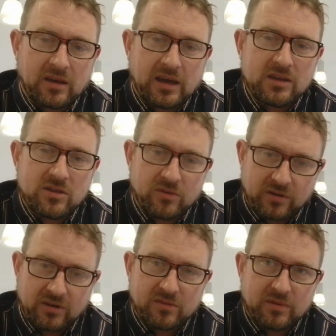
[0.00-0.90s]
agent,
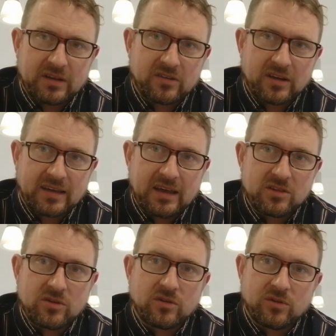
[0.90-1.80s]
or a customs and excise
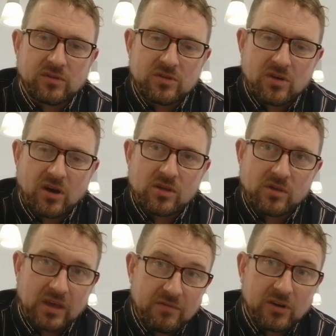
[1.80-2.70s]
agent who's in charge
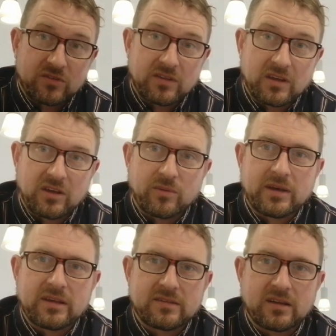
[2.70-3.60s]
of giving us the
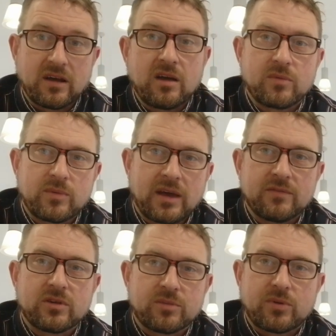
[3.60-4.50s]
DUA, they said, but we
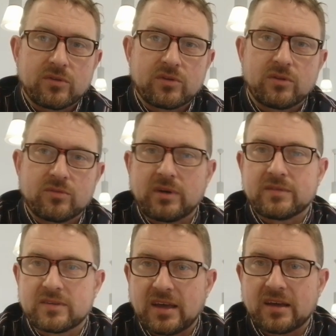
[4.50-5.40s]
haven't got the protocol to
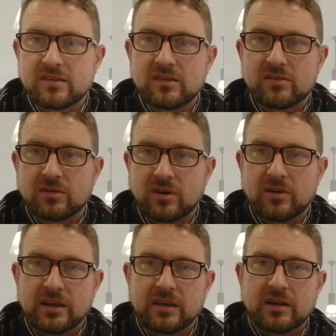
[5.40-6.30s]
waive the taxes, so
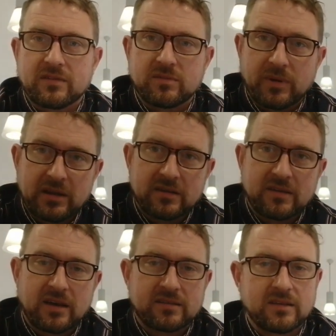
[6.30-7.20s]
currently they're going to have to pay the
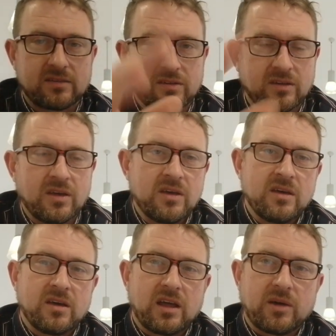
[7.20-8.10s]
taxes. And
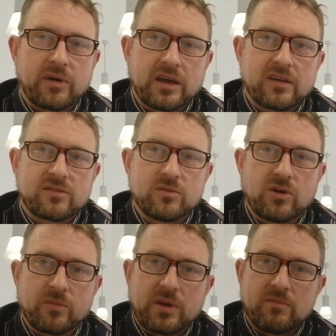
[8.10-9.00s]
anyway, it's all
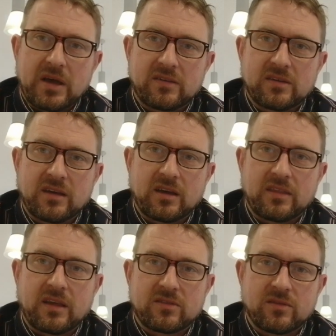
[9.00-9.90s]
got a bit messy,
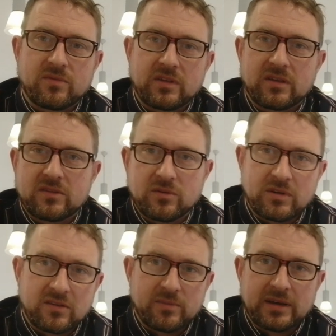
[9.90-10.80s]
and that's something that still
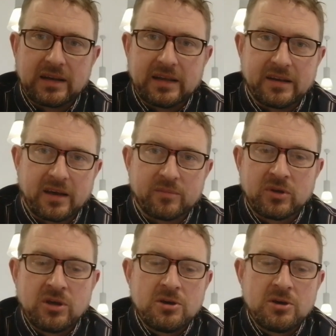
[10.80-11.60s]
needs to be cleaned up.